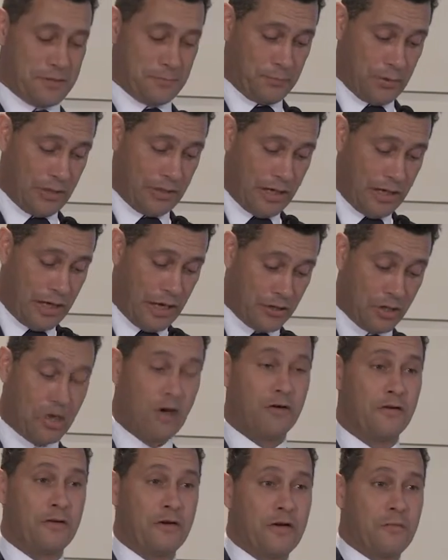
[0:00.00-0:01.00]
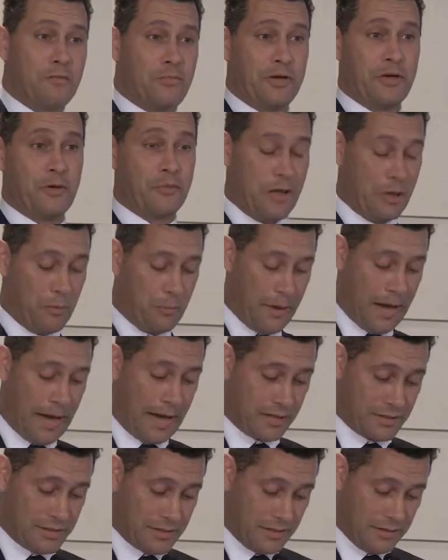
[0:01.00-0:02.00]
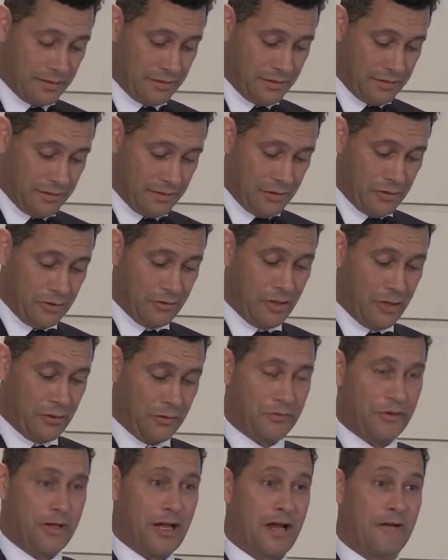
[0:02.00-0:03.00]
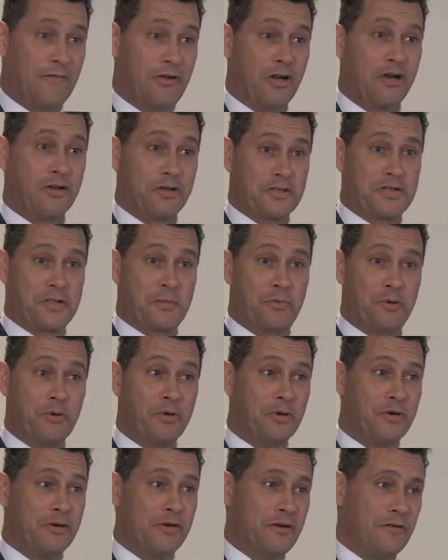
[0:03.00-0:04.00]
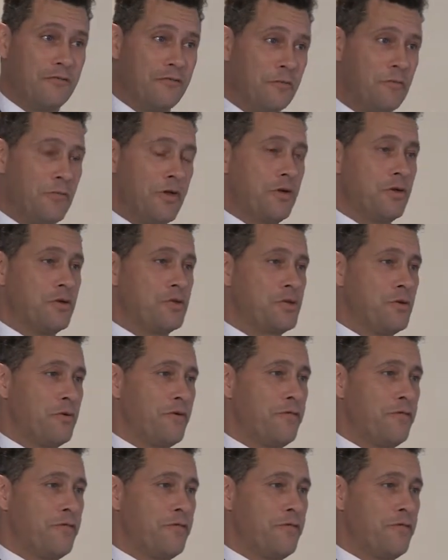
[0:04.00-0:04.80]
But they are not pretty well backed, although they have a lot of support from those who are